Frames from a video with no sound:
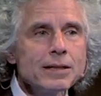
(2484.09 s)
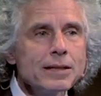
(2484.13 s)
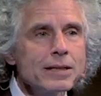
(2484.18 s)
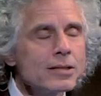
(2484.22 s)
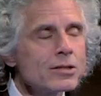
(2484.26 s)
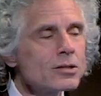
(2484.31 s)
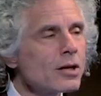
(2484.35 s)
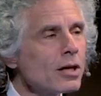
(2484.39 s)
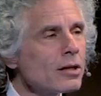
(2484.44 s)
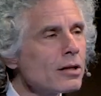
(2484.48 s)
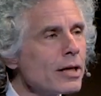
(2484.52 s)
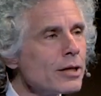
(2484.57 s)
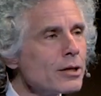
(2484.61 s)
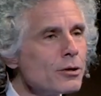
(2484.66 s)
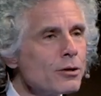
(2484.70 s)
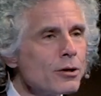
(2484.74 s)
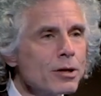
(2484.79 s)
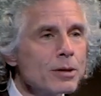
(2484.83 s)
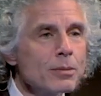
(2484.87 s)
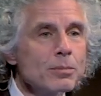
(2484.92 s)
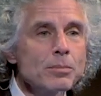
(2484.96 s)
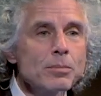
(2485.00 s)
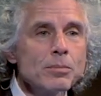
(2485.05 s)
it's not like you
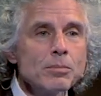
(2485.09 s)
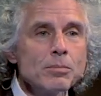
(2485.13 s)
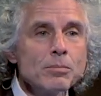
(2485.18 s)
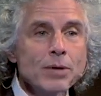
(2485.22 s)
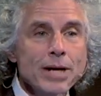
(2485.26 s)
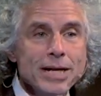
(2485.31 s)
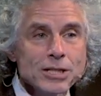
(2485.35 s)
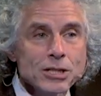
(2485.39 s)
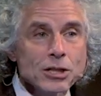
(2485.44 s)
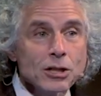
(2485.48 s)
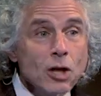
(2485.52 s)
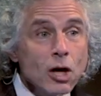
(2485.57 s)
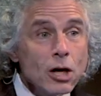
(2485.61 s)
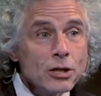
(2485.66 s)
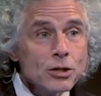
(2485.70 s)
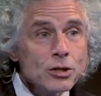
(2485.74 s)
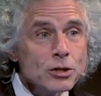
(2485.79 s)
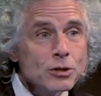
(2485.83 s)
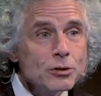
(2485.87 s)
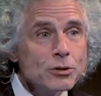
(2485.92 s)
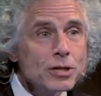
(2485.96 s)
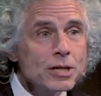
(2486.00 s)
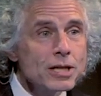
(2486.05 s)
can press a
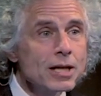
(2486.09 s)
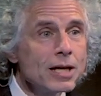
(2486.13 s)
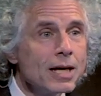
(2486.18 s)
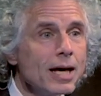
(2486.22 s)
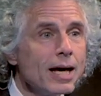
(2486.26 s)
lawsuit.